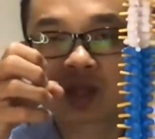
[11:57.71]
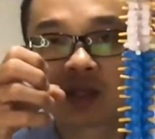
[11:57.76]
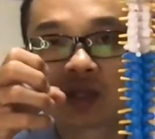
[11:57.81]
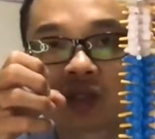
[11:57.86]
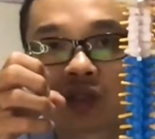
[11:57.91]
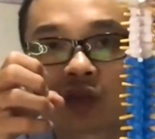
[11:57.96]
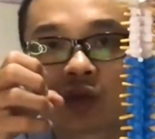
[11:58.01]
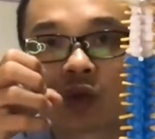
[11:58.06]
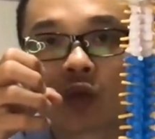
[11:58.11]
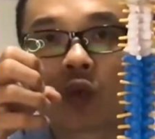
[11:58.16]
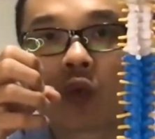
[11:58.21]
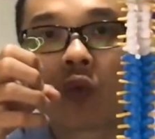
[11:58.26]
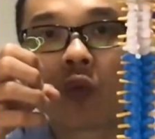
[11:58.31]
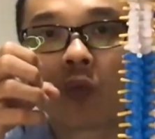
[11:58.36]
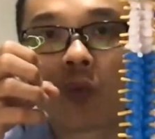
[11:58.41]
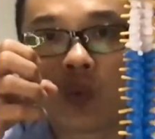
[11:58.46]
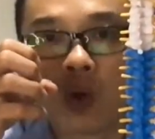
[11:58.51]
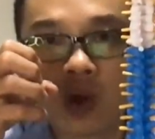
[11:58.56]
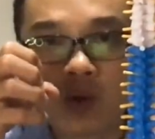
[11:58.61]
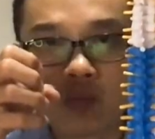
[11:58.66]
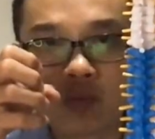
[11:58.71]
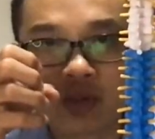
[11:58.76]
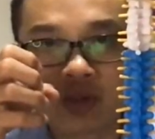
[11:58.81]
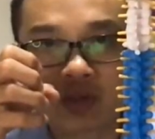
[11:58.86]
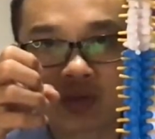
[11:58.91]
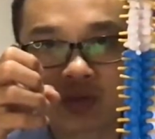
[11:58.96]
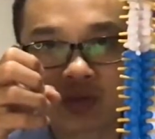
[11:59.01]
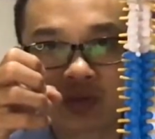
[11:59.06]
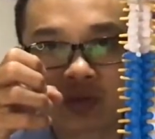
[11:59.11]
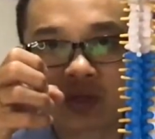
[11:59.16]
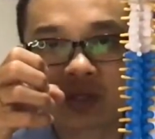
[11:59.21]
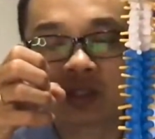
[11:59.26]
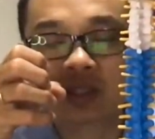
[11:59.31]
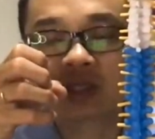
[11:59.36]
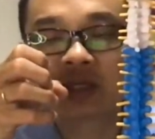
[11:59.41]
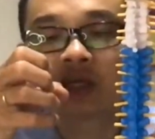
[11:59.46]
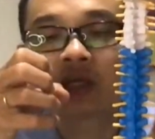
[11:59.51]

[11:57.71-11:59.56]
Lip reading: So what we do is